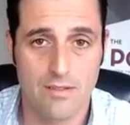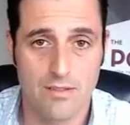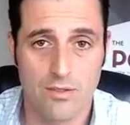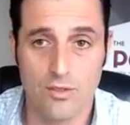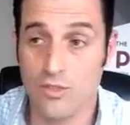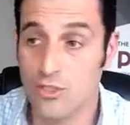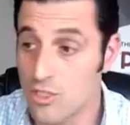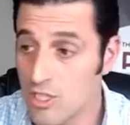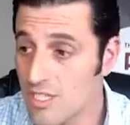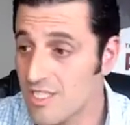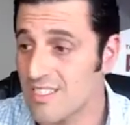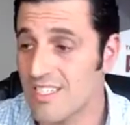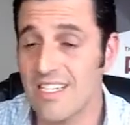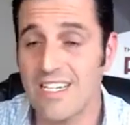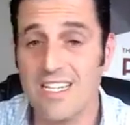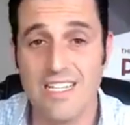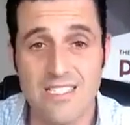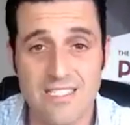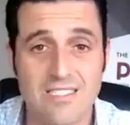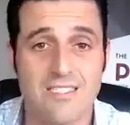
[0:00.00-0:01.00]
You're just
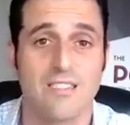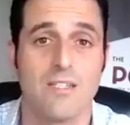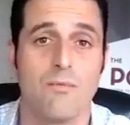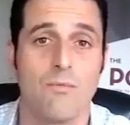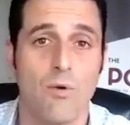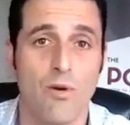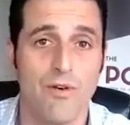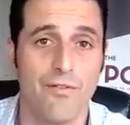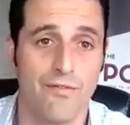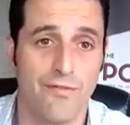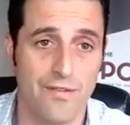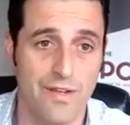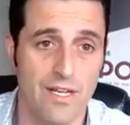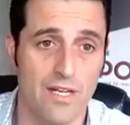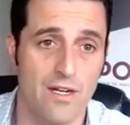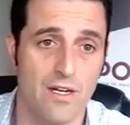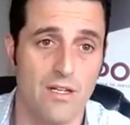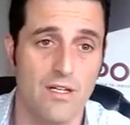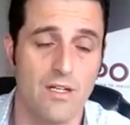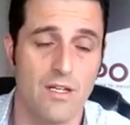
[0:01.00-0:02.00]
going to instill more
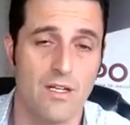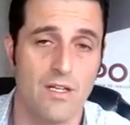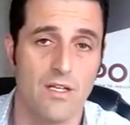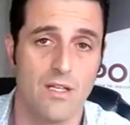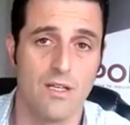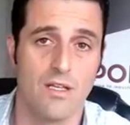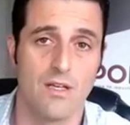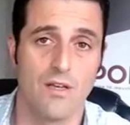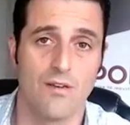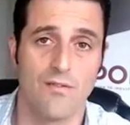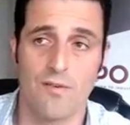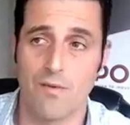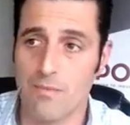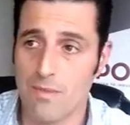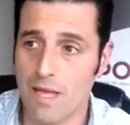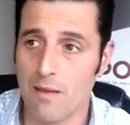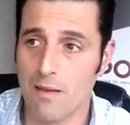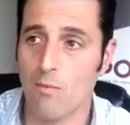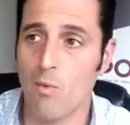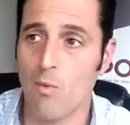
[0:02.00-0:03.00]
fear from
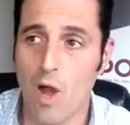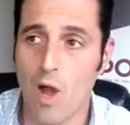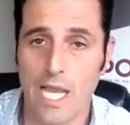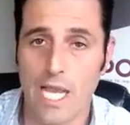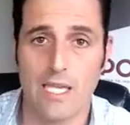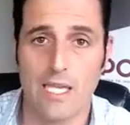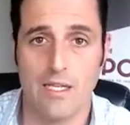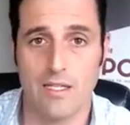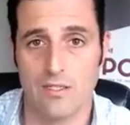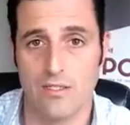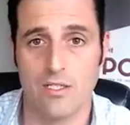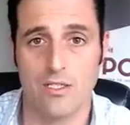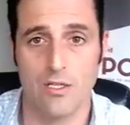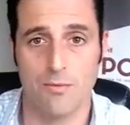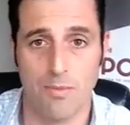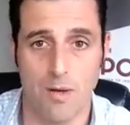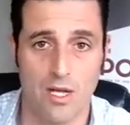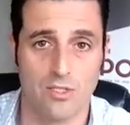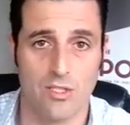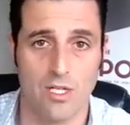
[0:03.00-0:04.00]
them walking into your
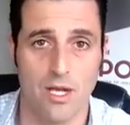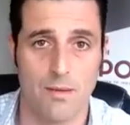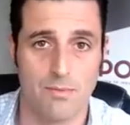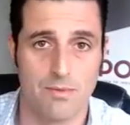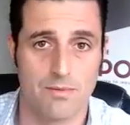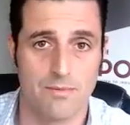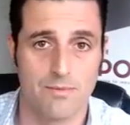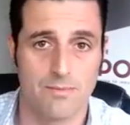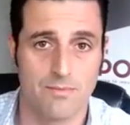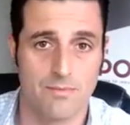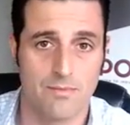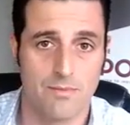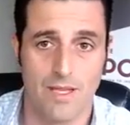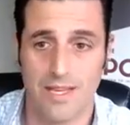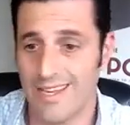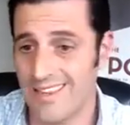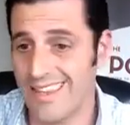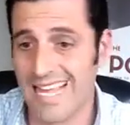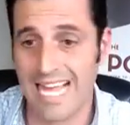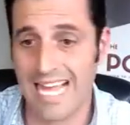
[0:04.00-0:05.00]
pawn shop.
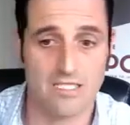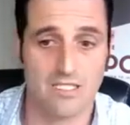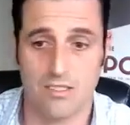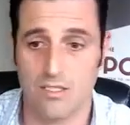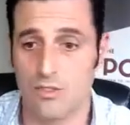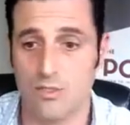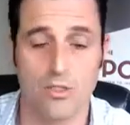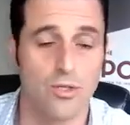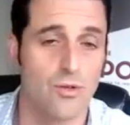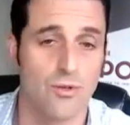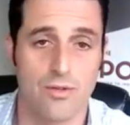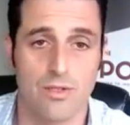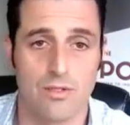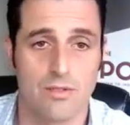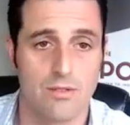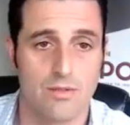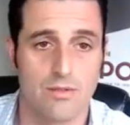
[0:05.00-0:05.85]
And that's the truth.